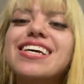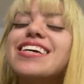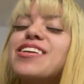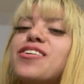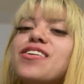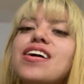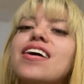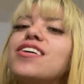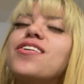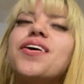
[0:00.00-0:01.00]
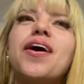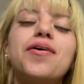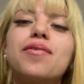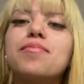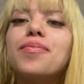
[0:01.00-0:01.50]
Like, you know, you don't know
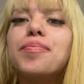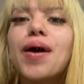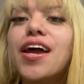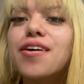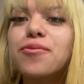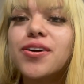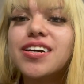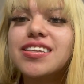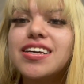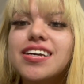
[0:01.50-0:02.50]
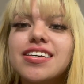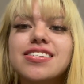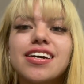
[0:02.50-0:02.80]
how bad I've wanted these.